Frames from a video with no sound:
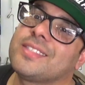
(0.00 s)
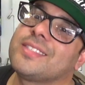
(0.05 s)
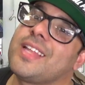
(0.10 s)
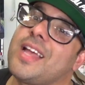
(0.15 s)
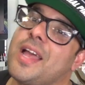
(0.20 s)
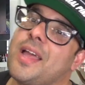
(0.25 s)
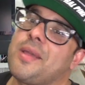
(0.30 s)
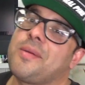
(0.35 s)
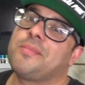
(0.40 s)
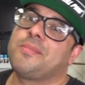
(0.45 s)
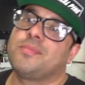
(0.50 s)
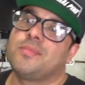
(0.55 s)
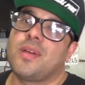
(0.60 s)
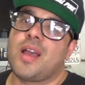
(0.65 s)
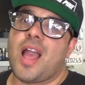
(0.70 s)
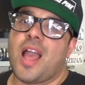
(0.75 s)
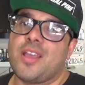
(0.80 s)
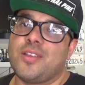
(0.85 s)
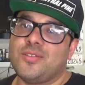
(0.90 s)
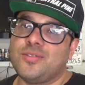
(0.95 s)
time
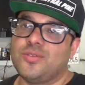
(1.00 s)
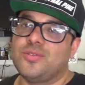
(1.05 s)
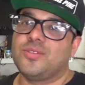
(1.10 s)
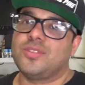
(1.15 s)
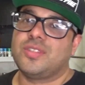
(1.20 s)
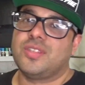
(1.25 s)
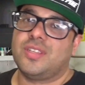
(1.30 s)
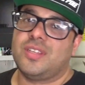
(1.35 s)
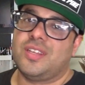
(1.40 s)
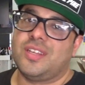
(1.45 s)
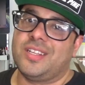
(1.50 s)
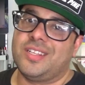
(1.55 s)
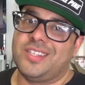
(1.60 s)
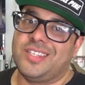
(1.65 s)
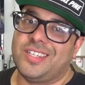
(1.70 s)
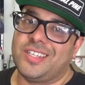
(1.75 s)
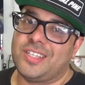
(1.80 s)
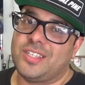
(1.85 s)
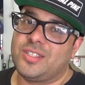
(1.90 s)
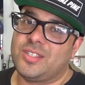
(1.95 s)
I used a
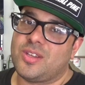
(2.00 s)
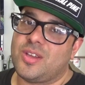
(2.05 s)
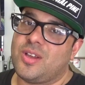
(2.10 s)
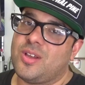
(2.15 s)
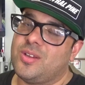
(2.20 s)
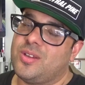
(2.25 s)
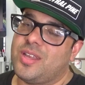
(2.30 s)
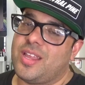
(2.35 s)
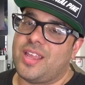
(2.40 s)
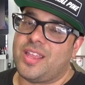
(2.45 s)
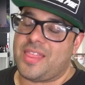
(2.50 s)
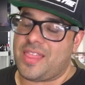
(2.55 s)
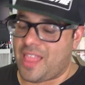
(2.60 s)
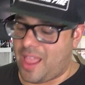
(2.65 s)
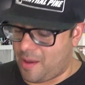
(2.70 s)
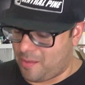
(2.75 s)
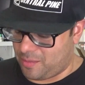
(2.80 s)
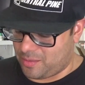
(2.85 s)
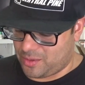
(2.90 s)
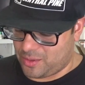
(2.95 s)
jigsaw and
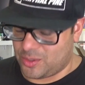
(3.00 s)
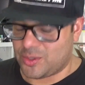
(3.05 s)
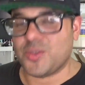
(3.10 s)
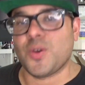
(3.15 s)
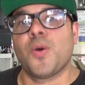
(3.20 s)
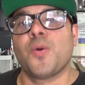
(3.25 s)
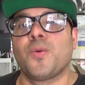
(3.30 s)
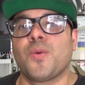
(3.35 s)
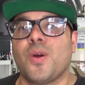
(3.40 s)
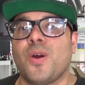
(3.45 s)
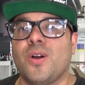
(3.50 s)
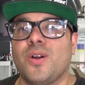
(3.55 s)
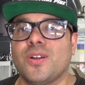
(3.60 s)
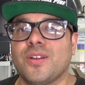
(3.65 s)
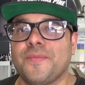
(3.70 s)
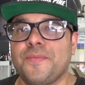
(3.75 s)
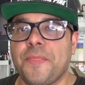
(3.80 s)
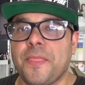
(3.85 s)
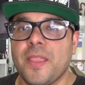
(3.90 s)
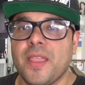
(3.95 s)
that was so
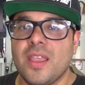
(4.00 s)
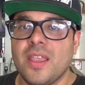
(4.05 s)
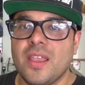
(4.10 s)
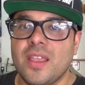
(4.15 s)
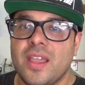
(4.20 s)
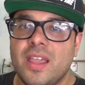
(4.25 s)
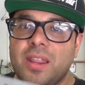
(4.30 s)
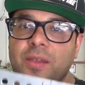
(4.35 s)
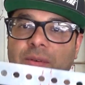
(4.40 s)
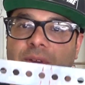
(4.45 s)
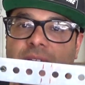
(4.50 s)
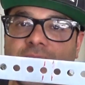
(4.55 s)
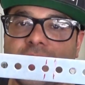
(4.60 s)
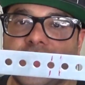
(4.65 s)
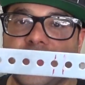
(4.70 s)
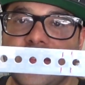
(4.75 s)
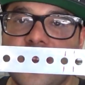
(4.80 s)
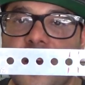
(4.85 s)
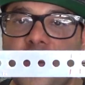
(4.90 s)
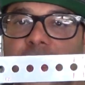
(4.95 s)
wrong. Anyways,
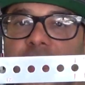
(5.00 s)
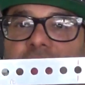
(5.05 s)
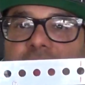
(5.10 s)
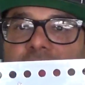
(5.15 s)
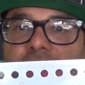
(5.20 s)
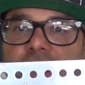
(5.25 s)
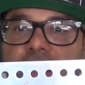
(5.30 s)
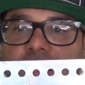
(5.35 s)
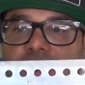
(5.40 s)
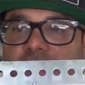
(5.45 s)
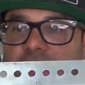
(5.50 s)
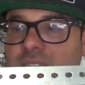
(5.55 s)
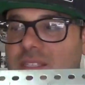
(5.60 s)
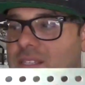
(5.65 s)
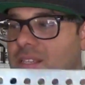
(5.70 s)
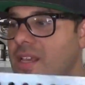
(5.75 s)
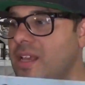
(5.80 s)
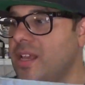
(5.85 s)
so I'm gonna take this